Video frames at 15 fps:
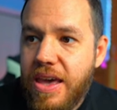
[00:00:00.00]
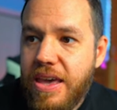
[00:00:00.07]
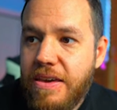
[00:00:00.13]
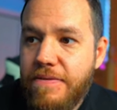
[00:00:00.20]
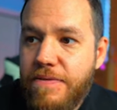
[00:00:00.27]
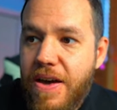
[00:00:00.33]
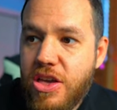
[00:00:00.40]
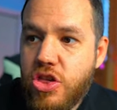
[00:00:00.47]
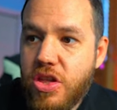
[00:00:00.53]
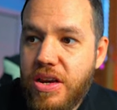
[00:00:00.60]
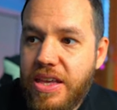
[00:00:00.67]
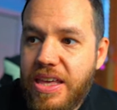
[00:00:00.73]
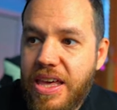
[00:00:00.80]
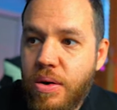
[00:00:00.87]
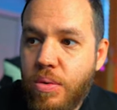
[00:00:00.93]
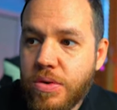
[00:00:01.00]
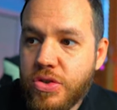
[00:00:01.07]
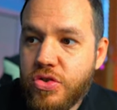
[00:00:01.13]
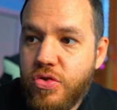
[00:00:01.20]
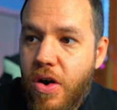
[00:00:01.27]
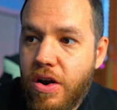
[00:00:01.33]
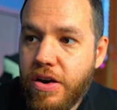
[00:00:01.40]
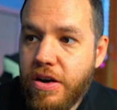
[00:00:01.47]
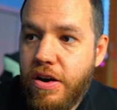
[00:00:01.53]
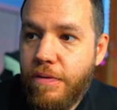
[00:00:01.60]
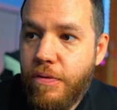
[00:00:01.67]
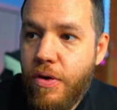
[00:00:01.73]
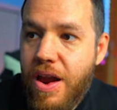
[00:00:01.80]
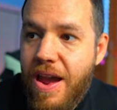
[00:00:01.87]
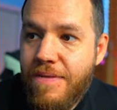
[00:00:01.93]
Eventually, it was strong enough
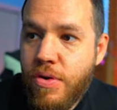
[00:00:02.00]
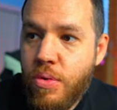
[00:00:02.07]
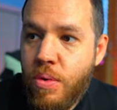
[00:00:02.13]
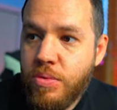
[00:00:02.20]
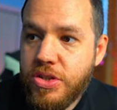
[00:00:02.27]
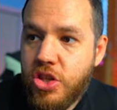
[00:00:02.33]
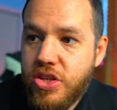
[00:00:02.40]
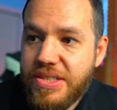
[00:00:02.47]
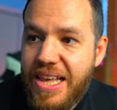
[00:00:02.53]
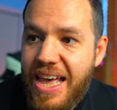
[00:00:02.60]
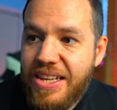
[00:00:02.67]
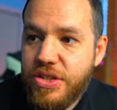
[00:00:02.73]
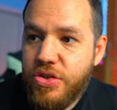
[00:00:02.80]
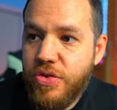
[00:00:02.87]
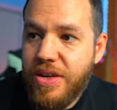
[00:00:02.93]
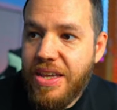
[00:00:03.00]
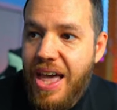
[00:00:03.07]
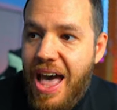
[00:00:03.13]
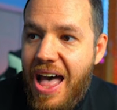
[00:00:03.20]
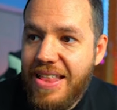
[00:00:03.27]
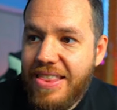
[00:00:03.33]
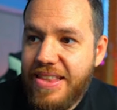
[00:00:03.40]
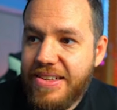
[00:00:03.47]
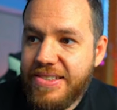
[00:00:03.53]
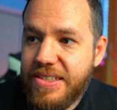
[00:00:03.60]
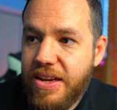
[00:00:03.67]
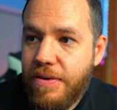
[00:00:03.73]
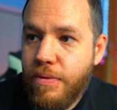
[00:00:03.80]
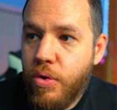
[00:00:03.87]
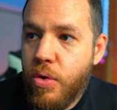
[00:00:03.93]
where everyone was just entering at this
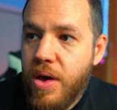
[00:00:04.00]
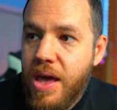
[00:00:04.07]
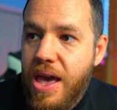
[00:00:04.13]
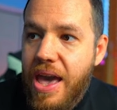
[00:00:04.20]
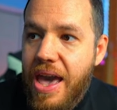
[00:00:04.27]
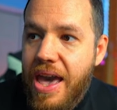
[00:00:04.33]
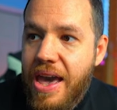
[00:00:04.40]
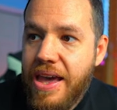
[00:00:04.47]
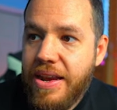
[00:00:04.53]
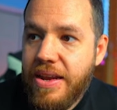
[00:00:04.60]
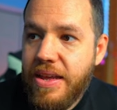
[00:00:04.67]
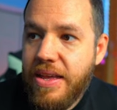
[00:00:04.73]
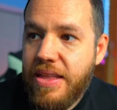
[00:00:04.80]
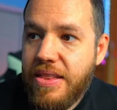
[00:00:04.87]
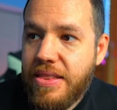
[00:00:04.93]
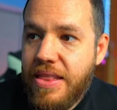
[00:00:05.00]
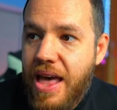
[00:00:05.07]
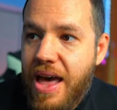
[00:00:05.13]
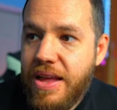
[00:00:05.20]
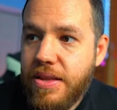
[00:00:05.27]
level and that